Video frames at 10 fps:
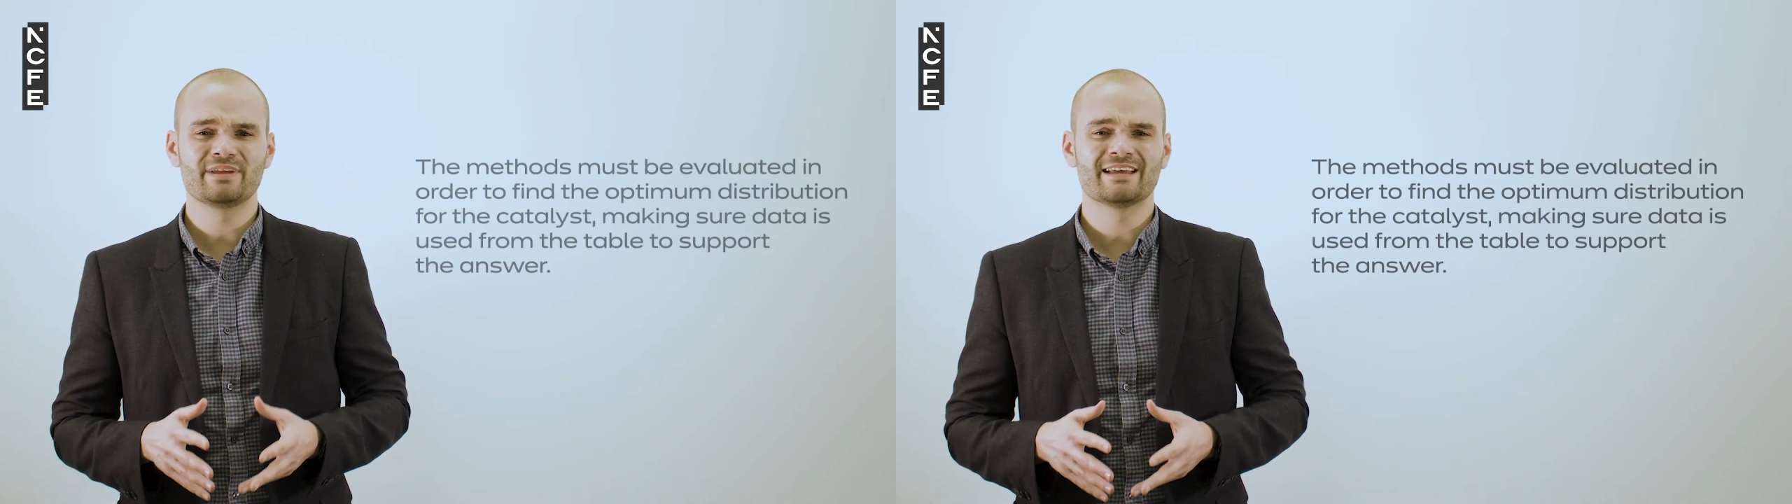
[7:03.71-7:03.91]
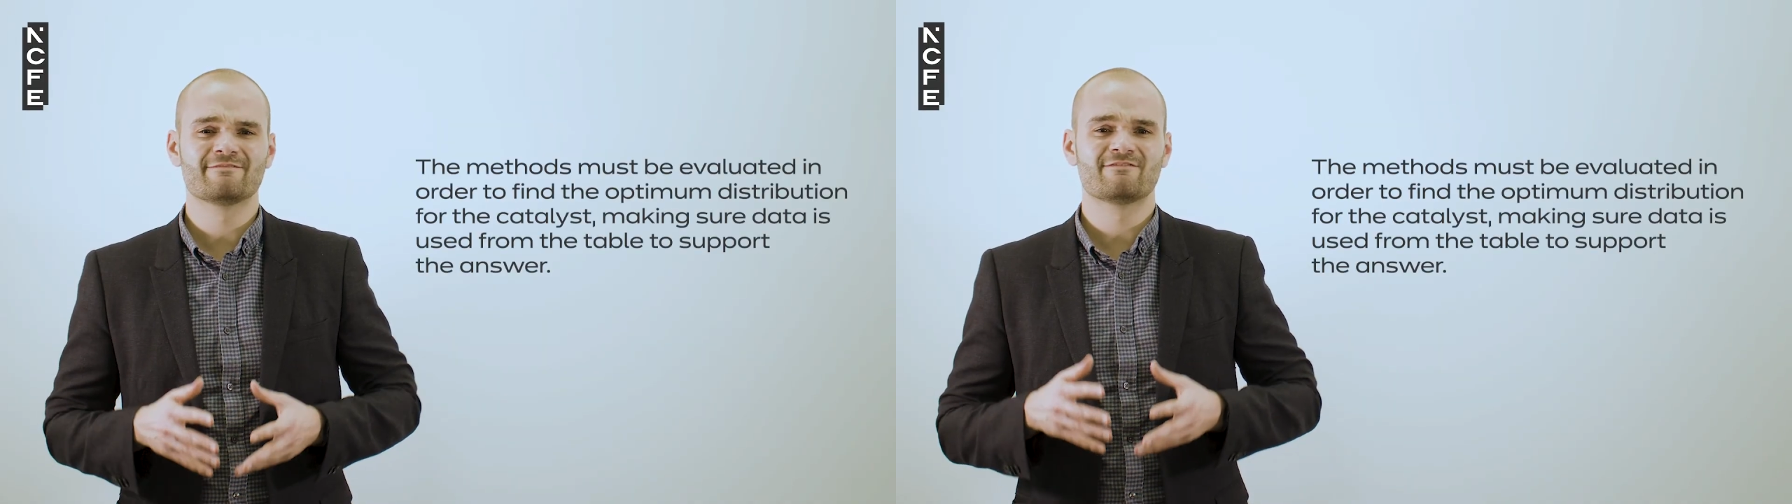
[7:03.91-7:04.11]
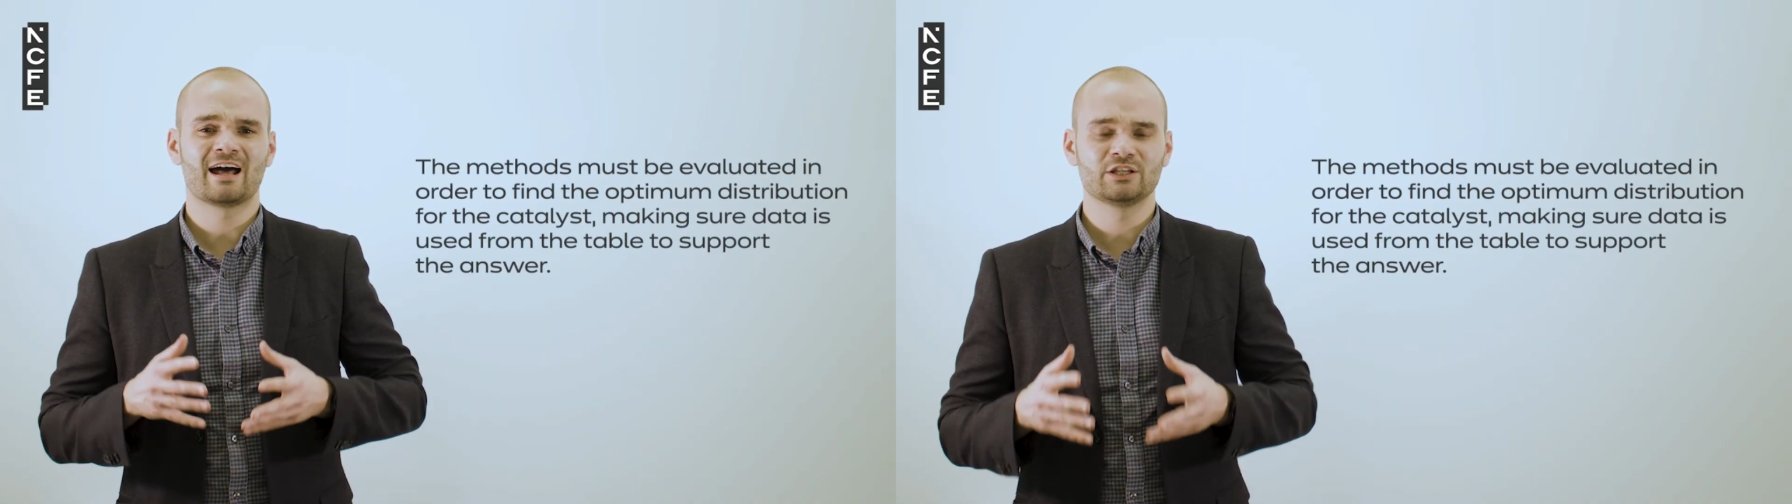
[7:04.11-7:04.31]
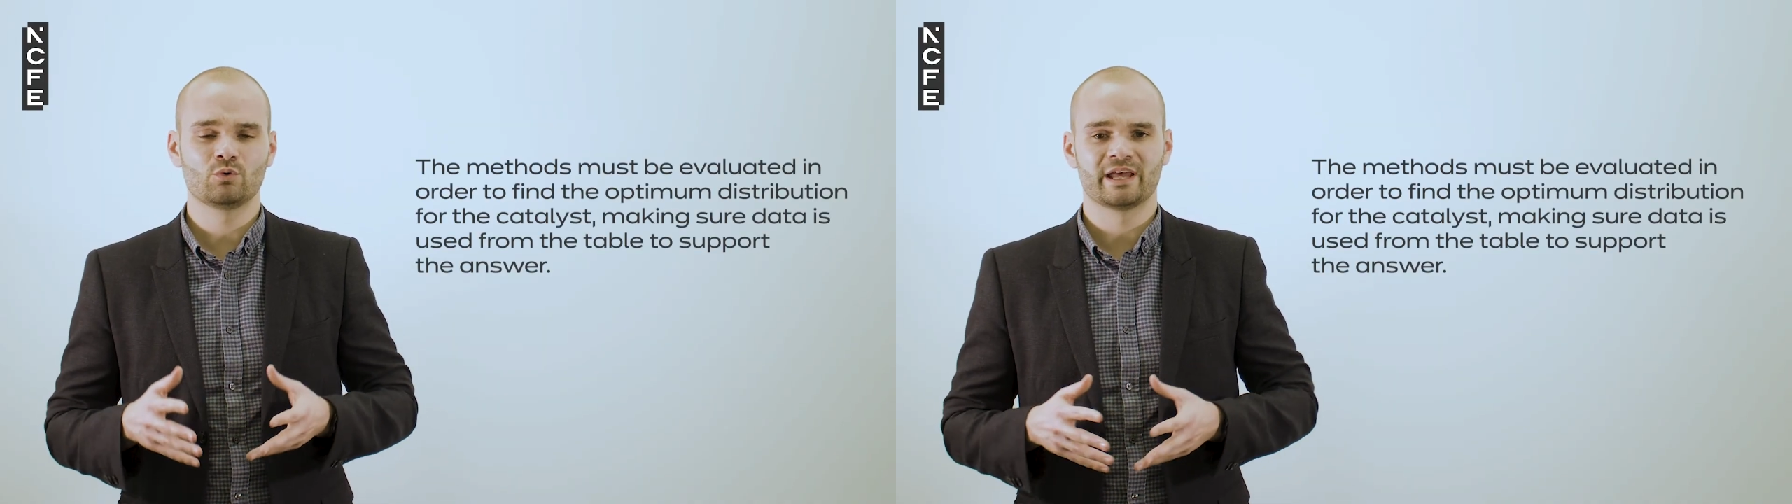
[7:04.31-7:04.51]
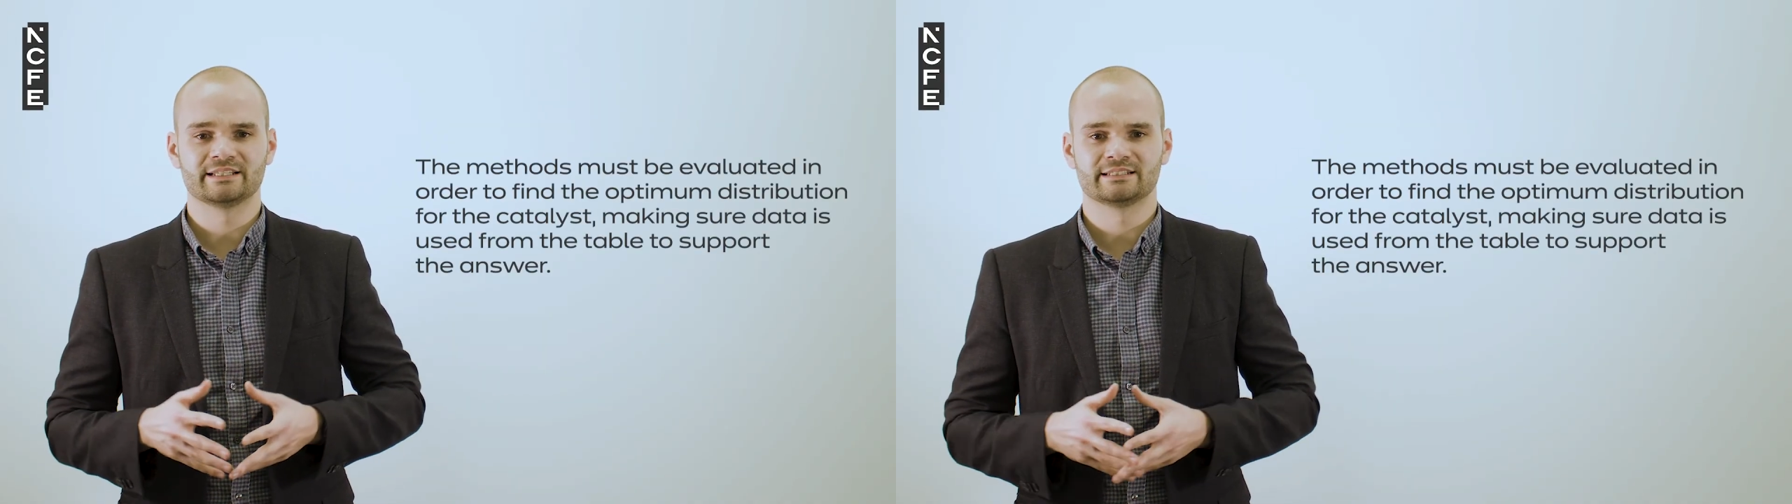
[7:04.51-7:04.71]
be
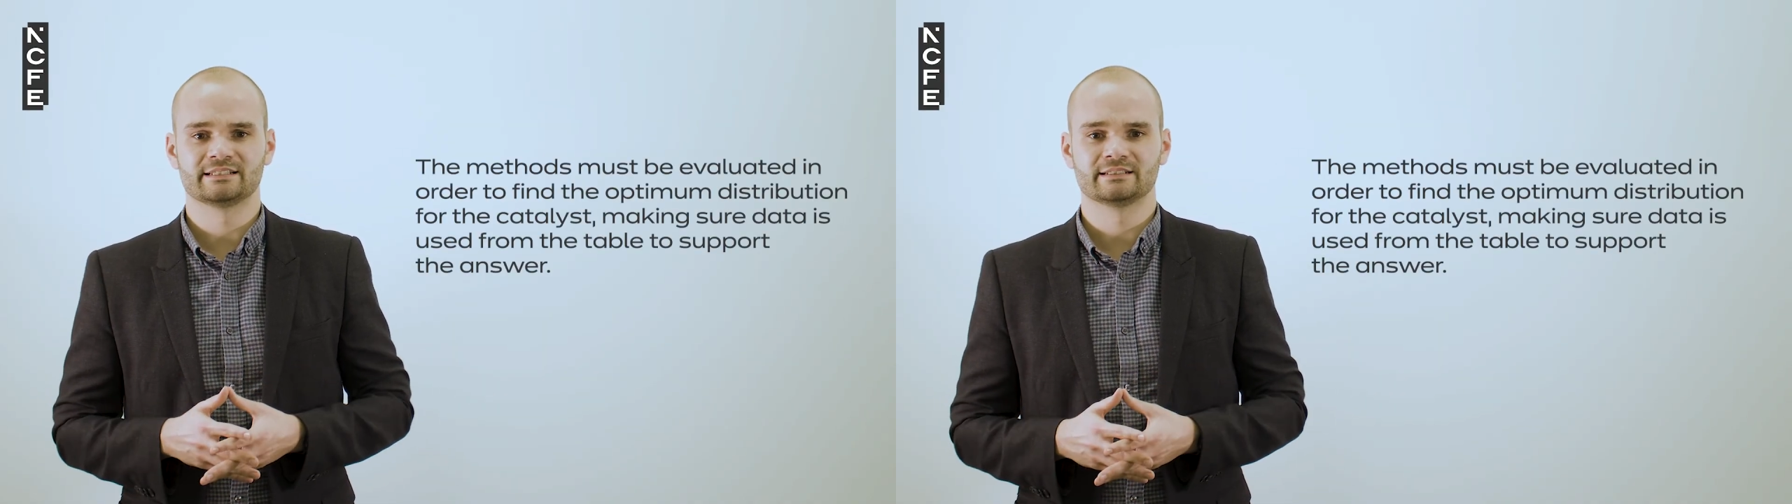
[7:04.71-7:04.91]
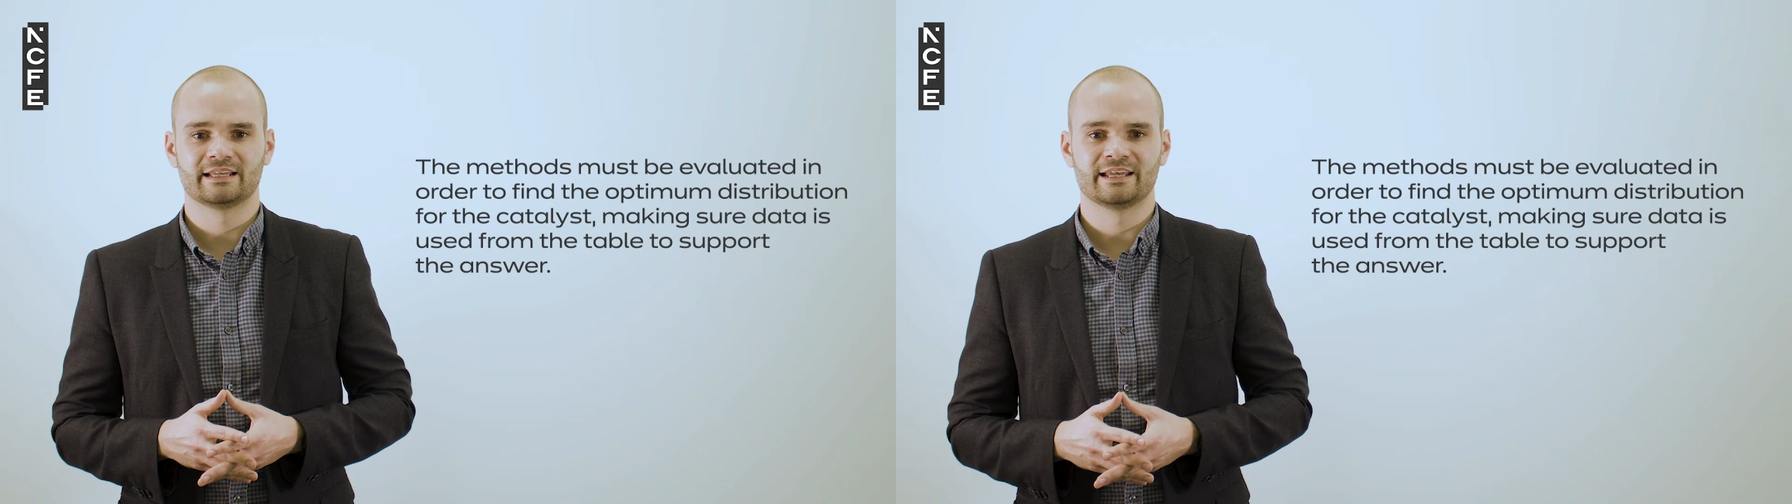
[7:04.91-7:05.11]
evaluated